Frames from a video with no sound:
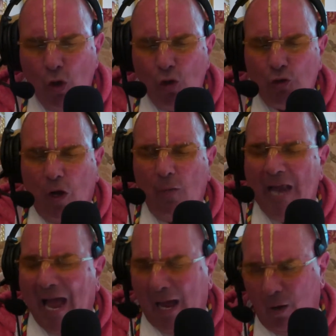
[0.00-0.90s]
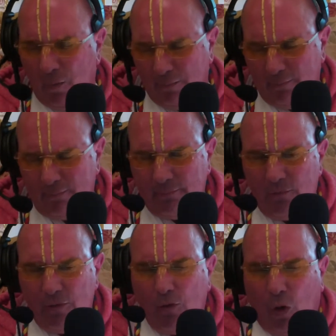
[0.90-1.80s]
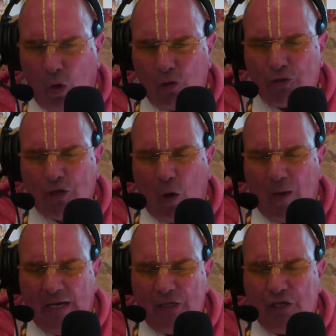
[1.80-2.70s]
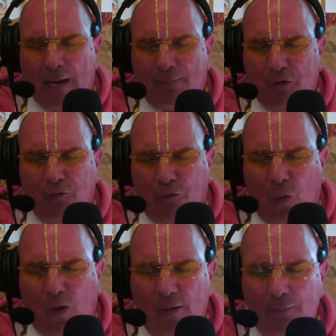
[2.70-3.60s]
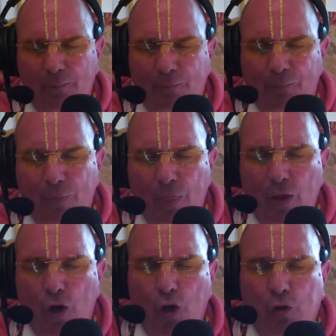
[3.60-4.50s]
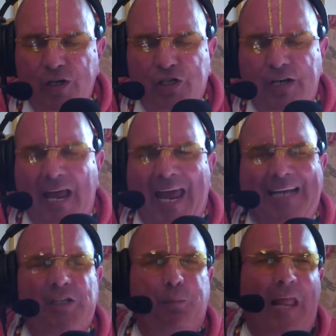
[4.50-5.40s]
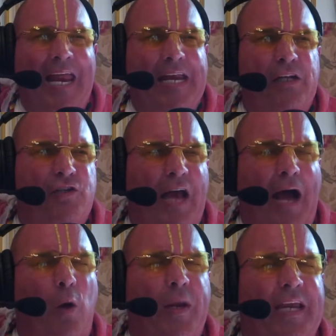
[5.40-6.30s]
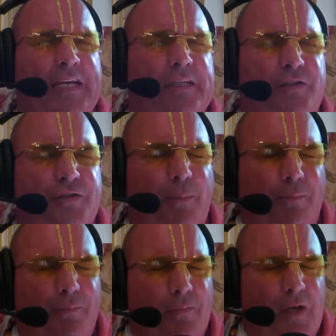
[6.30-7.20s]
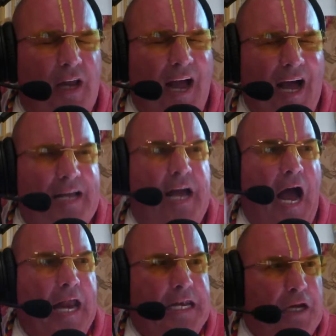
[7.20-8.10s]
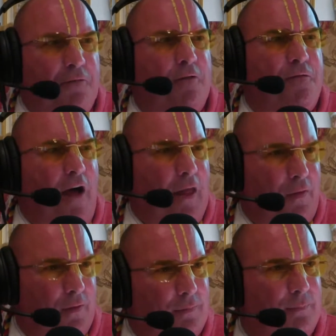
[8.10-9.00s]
So now, also in chapter 4, Krishna explains how he is a kind of a father.